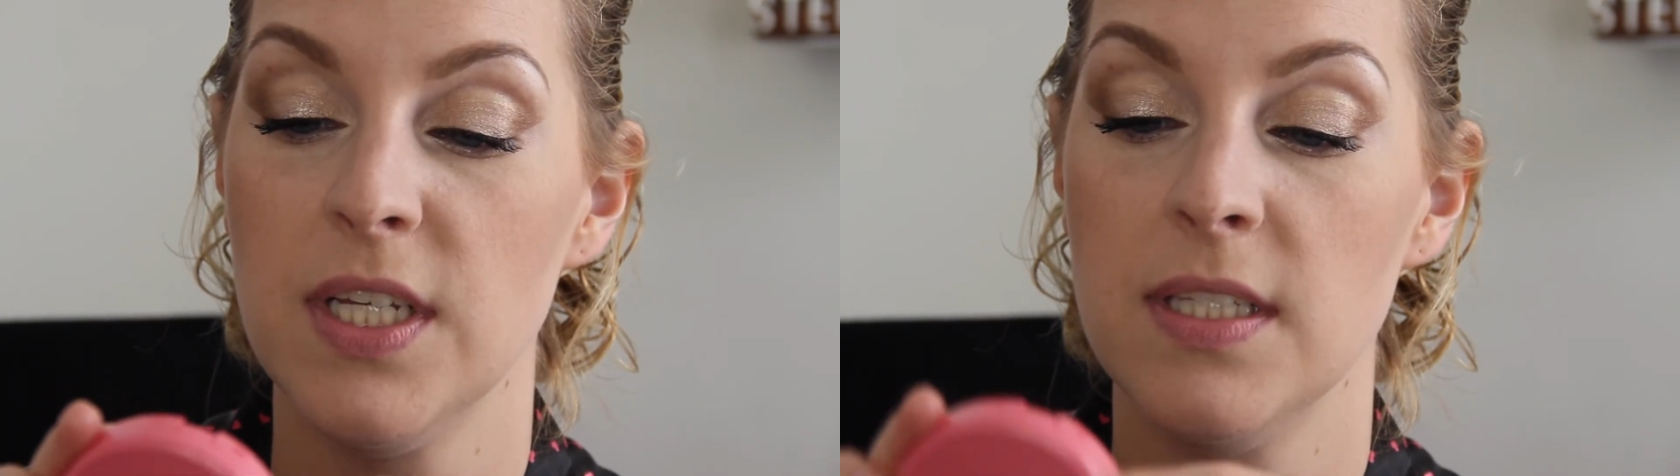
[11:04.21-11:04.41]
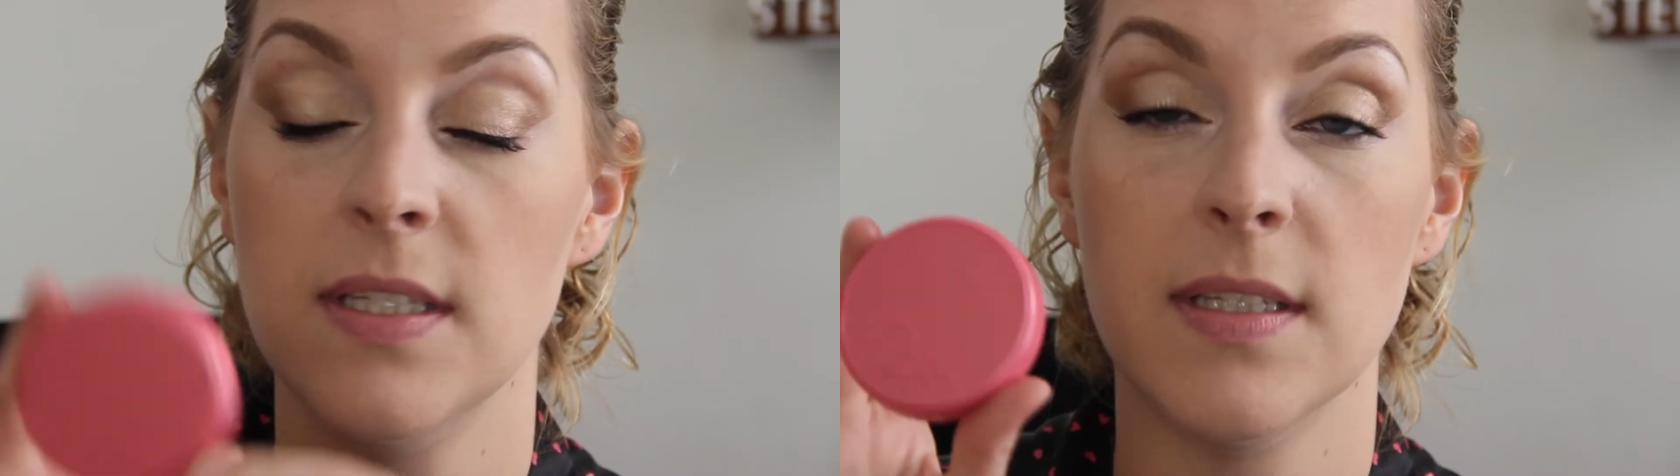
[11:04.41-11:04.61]

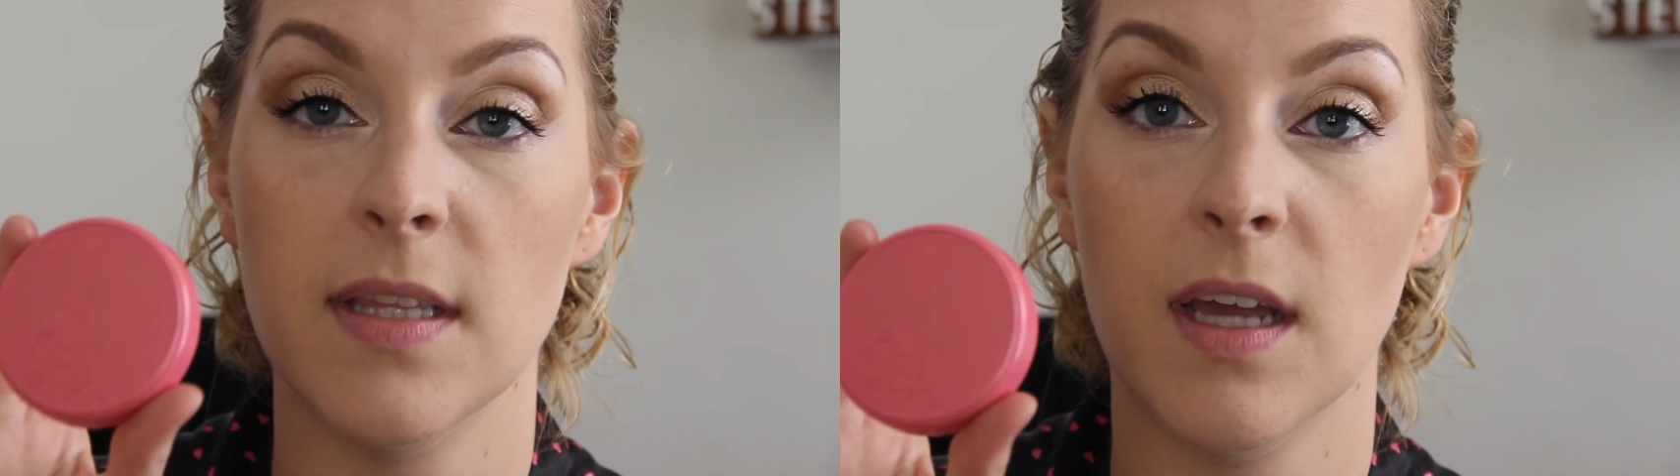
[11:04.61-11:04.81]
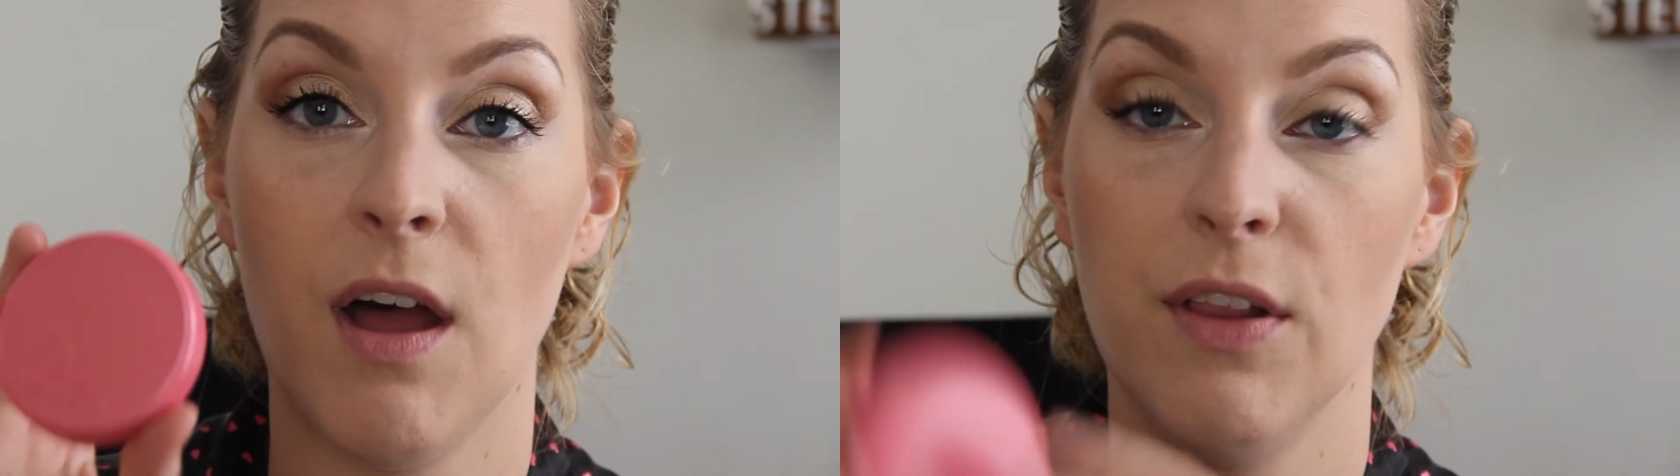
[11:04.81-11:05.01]
This is
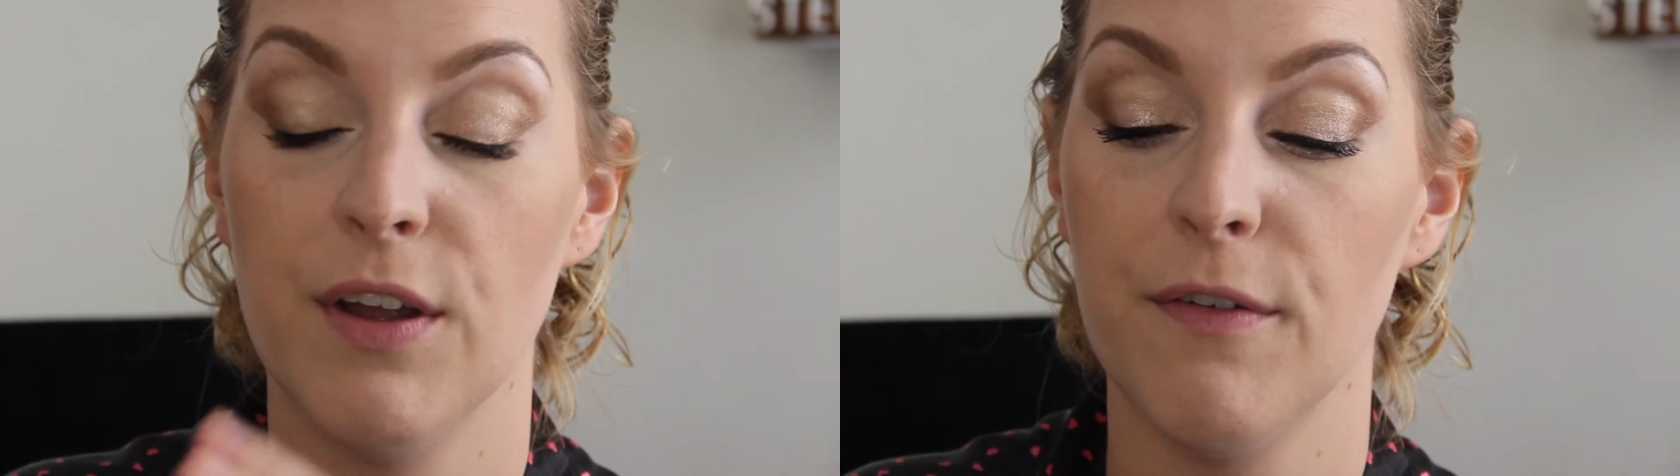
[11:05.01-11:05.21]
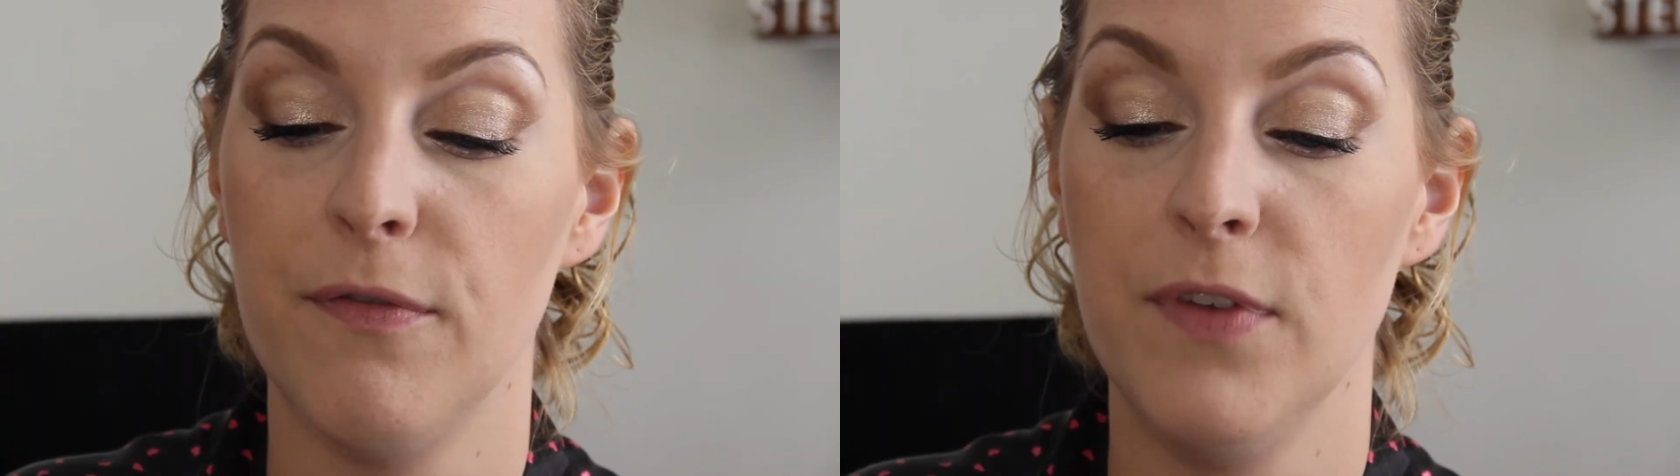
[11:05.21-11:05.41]
in the
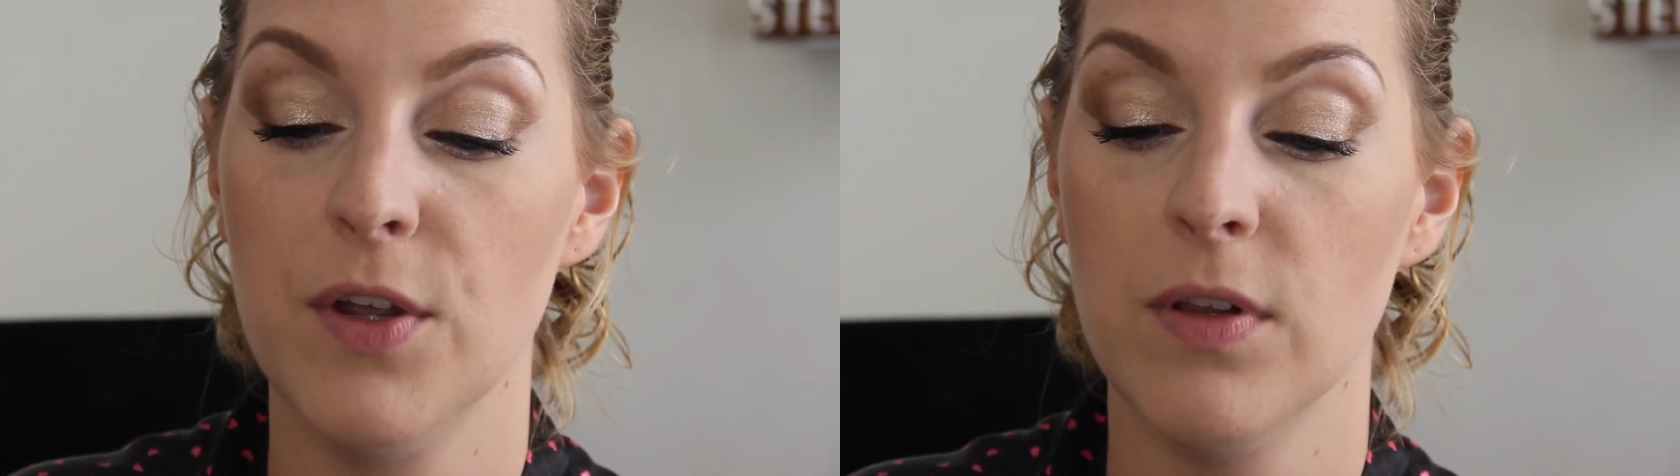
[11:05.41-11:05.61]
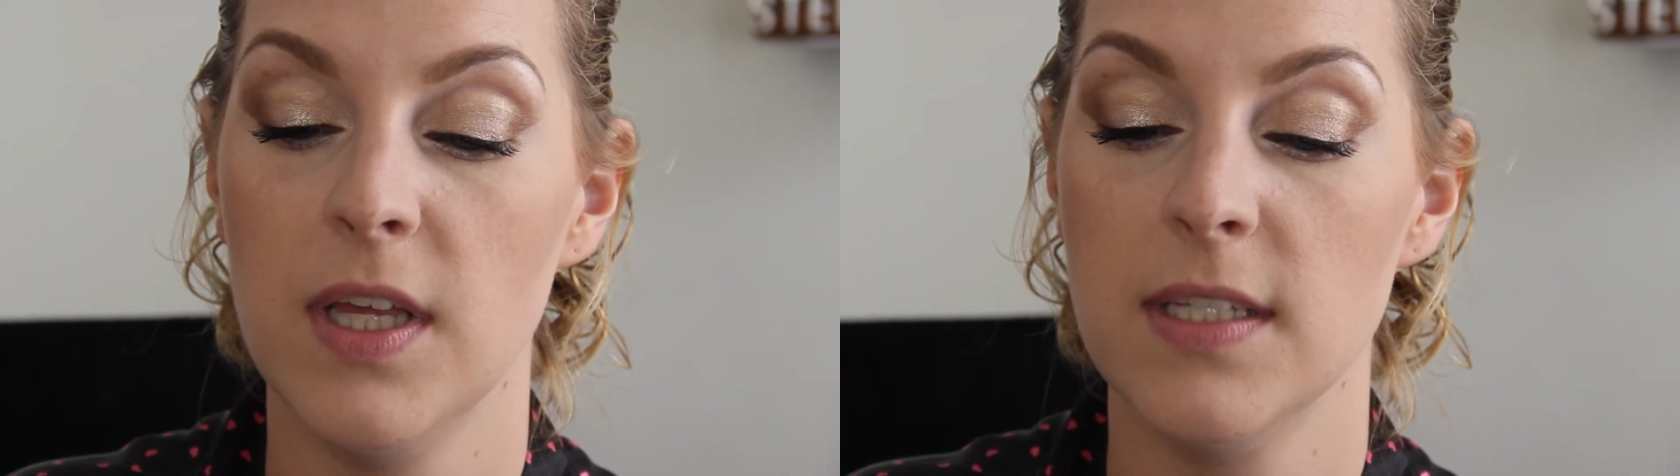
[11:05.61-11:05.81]
color
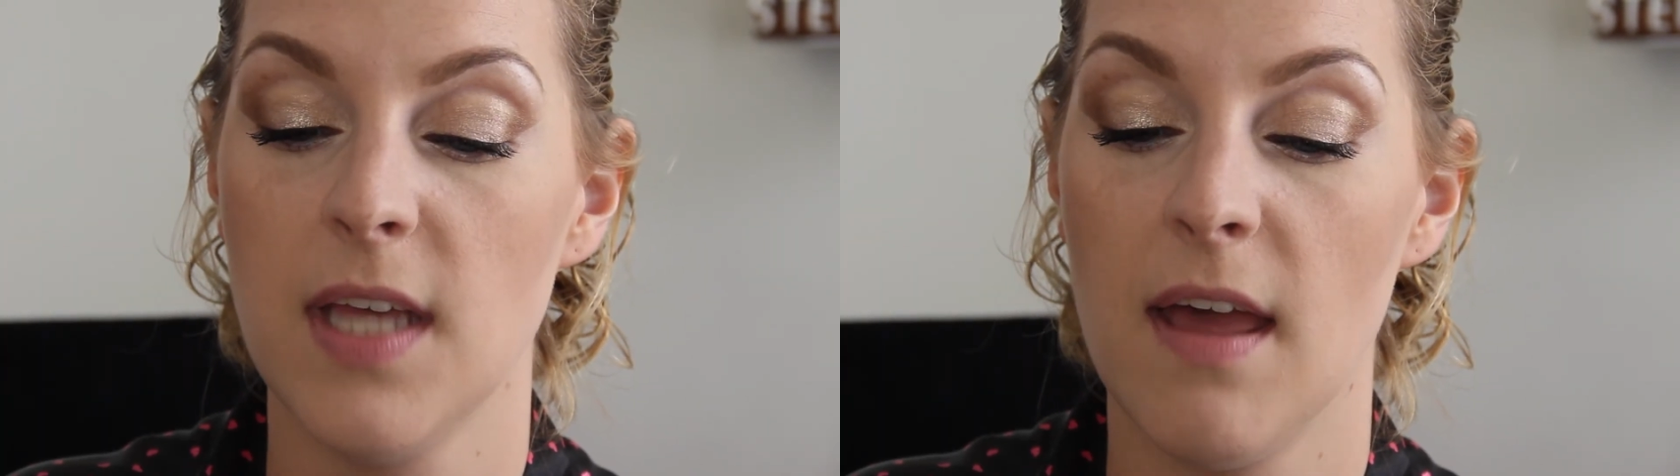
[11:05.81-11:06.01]
Fearless.